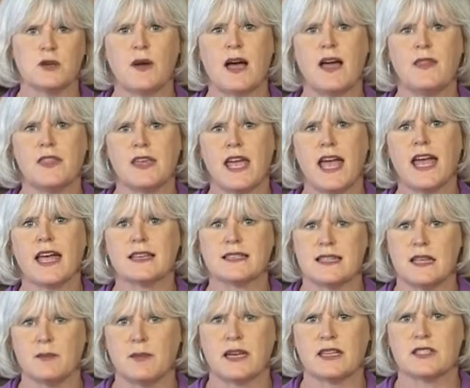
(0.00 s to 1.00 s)
add the eggs,
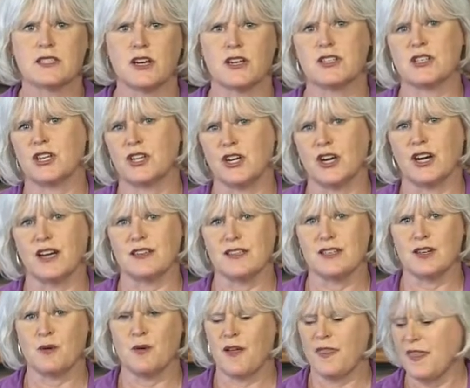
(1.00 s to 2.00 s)
they might start to cook and you
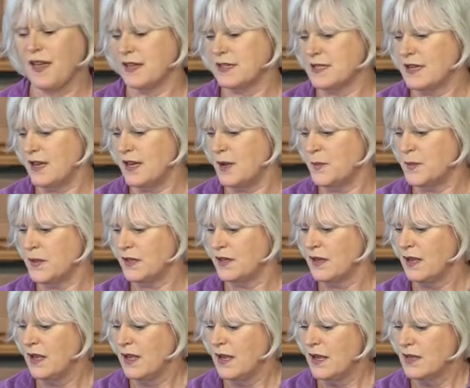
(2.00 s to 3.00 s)
don't want that to happen.
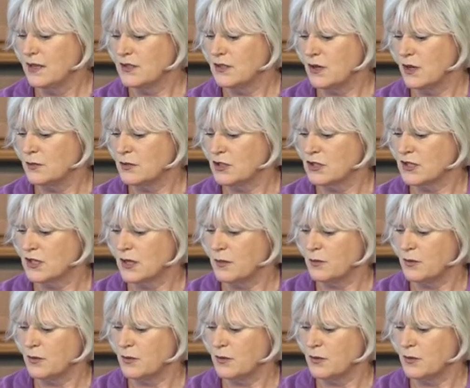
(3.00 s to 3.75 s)
So I'm just going to